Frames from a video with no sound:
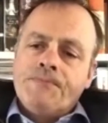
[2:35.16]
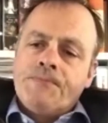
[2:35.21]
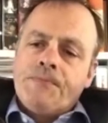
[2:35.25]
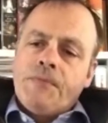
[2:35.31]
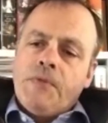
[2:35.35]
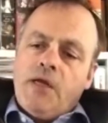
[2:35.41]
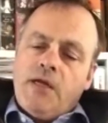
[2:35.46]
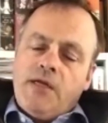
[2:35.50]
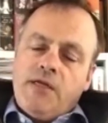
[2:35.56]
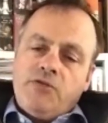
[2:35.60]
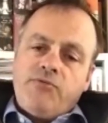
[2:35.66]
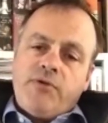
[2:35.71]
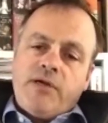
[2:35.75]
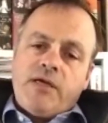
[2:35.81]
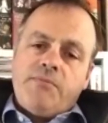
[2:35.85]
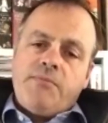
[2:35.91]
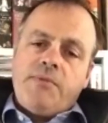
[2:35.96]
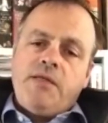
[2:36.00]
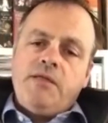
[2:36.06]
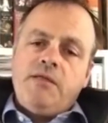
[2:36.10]
and it's
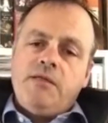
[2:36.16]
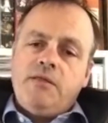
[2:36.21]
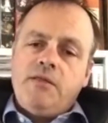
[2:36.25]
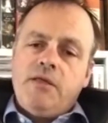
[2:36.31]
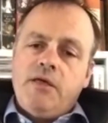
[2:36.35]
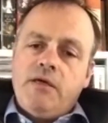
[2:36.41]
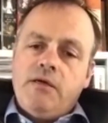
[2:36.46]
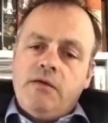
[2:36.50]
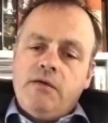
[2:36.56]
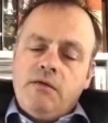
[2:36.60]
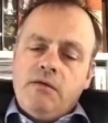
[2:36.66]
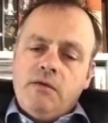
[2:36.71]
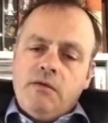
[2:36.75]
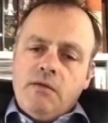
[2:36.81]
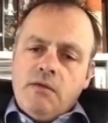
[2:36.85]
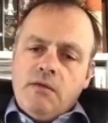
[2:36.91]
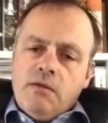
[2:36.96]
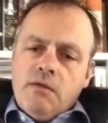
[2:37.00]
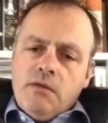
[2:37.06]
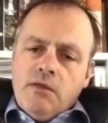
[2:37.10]
recommended that
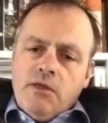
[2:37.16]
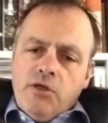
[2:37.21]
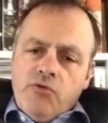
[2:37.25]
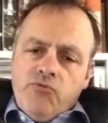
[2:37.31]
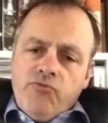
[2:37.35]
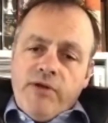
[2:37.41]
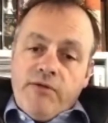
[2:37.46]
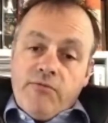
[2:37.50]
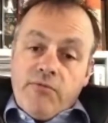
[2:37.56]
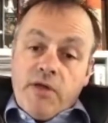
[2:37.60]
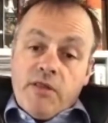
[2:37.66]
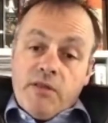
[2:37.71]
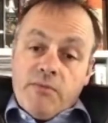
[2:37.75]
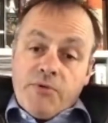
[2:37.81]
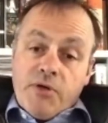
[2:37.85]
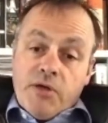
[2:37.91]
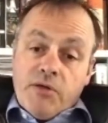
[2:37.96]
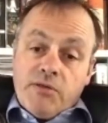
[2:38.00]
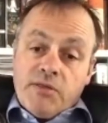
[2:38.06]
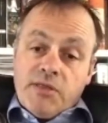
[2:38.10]
you rerun the
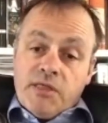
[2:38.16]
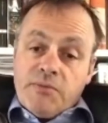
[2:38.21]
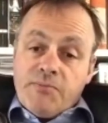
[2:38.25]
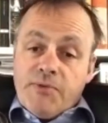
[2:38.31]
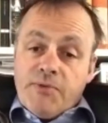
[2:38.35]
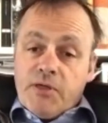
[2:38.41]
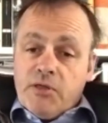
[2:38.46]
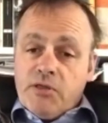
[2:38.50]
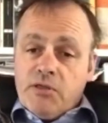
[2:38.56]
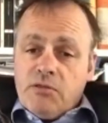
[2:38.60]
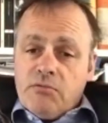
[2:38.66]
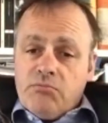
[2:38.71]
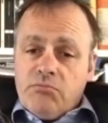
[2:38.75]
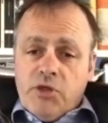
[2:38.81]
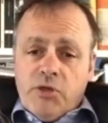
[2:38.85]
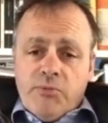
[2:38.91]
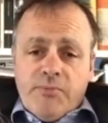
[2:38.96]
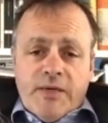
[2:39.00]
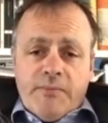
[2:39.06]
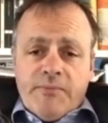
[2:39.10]
process, because
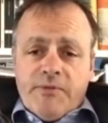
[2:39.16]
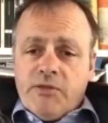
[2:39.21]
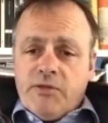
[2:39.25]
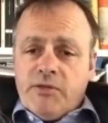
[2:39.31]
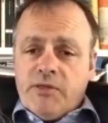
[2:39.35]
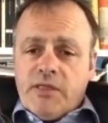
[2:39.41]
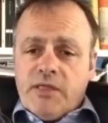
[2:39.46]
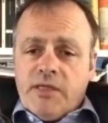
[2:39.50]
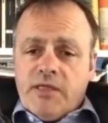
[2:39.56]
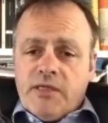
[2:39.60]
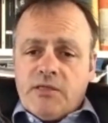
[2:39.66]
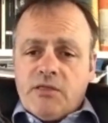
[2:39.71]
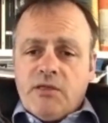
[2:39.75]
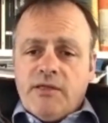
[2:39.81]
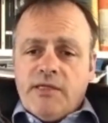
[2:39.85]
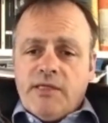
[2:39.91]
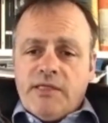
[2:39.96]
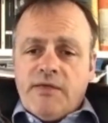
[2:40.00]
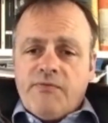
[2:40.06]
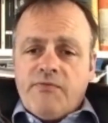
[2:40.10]
you may be doing things
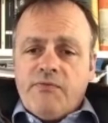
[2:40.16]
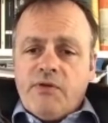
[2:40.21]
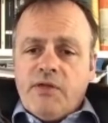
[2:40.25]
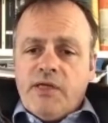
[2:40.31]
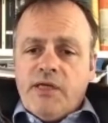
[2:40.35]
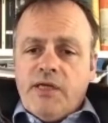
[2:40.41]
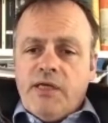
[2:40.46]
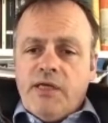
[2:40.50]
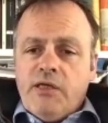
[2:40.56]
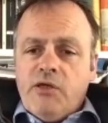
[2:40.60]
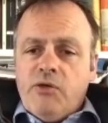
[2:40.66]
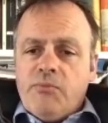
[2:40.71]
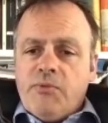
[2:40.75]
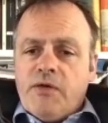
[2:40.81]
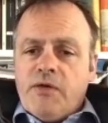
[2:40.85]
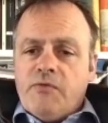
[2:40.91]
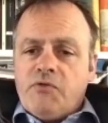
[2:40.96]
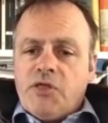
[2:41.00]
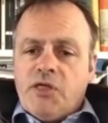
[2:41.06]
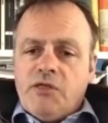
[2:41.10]
slightly differently. You may
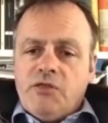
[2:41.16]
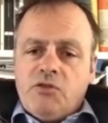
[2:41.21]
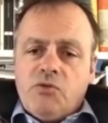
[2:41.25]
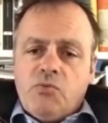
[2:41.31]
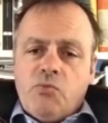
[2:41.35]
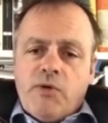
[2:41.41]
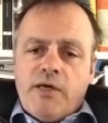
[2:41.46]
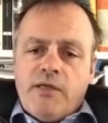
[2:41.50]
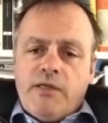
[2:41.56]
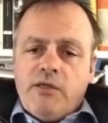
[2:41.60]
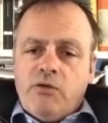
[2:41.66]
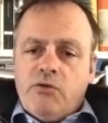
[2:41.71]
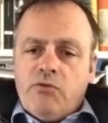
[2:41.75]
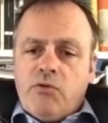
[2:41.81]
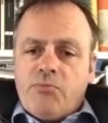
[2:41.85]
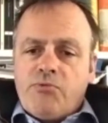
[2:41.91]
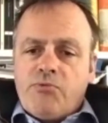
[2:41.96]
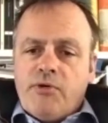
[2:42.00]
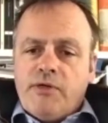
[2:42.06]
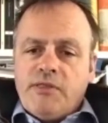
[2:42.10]
have changed the way that you're
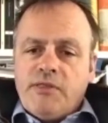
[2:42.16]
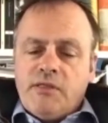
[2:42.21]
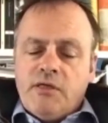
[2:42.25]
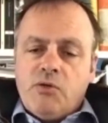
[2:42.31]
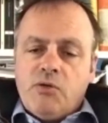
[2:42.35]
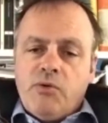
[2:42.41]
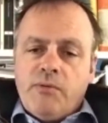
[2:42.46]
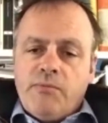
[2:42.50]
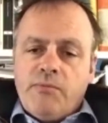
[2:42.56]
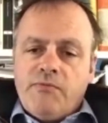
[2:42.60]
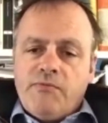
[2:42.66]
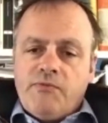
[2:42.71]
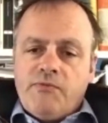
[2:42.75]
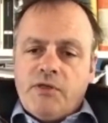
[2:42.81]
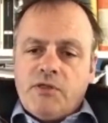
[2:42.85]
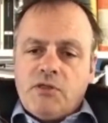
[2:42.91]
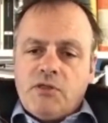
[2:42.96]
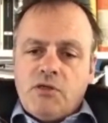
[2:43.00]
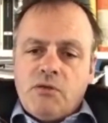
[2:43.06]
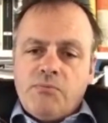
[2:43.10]
operating equipment,
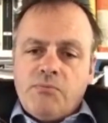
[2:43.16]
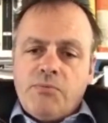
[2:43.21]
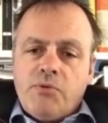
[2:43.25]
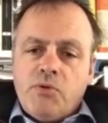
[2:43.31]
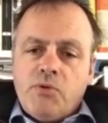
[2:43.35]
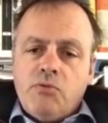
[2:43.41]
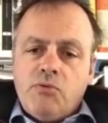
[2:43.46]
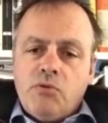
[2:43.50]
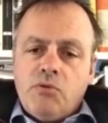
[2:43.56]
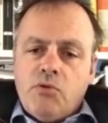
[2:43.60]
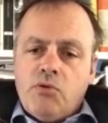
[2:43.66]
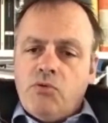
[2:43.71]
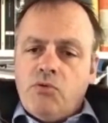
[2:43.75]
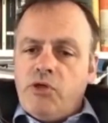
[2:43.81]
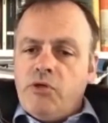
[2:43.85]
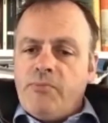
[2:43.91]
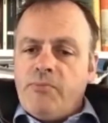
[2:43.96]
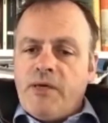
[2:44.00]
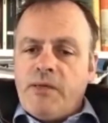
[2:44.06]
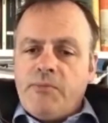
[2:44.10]
for example, or
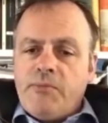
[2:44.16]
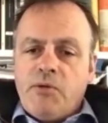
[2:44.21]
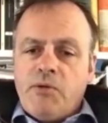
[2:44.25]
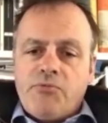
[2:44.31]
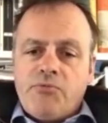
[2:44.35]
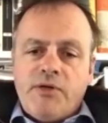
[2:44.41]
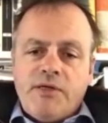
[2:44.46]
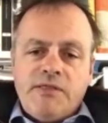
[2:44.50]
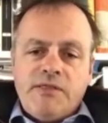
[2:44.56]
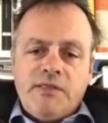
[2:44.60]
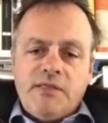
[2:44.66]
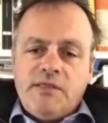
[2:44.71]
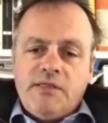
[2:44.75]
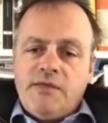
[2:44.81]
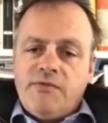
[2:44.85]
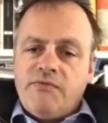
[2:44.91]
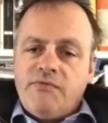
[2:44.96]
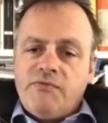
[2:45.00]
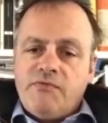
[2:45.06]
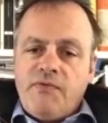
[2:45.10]
you may be operating in
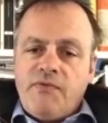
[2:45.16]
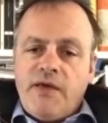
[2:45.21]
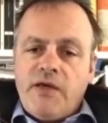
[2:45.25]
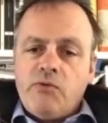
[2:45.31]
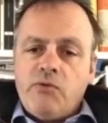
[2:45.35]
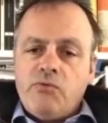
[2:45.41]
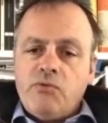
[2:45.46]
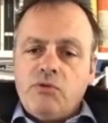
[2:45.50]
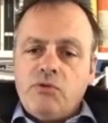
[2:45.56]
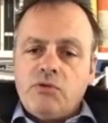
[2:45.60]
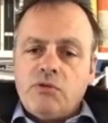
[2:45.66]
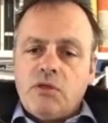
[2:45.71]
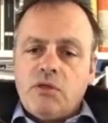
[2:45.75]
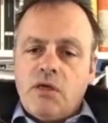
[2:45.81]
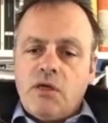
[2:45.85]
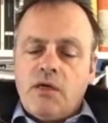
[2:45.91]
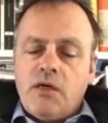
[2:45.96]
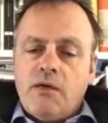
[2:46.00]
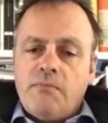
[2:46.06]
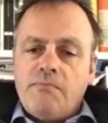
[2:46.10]
different
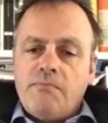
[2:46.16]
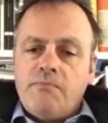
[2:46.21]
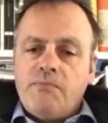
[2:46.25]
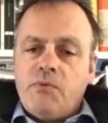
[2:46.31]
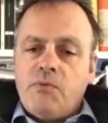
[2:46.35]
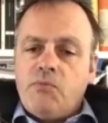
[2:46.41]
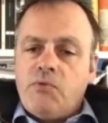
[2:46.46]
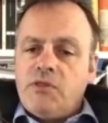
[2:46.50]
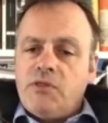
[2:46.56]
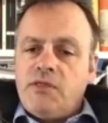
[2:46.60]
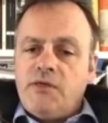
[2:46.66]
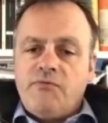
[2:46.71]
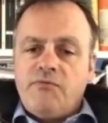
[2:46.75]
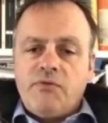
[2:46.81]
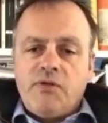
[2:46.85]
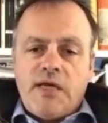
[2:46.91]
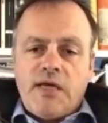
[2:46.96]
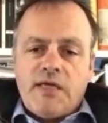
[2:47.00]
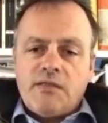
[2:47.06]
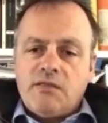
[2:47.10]
fields with
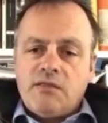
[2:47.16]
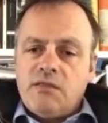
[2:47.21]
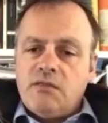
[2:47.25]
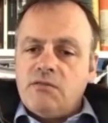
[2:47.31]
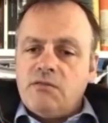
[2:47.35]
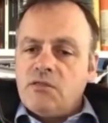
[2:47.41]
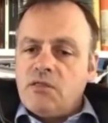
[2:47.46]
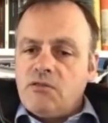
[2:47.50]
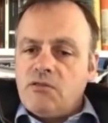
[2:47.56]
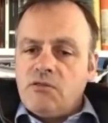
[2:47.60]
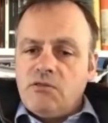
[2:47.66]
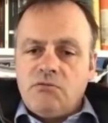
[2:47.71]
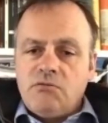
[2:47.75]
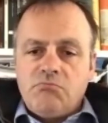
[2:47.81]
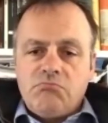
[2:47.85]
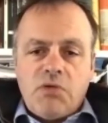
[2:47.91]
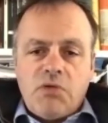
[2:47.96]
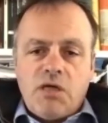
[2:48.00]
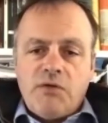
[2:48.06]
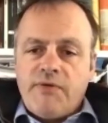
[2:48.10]
different hazards, such as
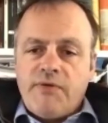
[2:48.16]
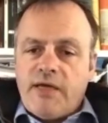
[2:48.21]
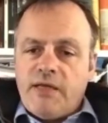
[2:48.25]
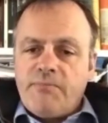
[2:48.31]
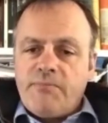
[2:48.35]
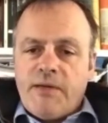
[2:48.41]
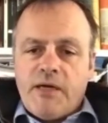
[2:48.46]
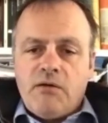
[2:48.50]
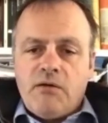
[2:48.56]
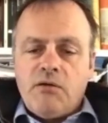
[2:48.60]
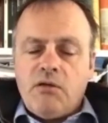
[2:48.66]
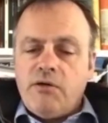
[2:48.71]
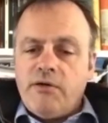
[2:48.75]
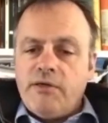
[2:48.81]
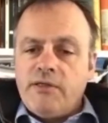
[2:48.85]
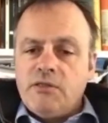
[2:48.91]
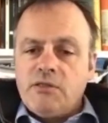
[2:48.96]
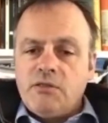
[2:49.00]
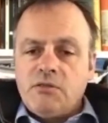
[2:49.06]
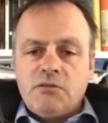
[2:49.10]
overhead power
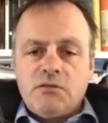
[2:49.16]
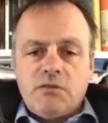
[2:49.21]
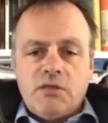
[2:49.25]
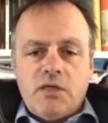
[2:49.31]
lines,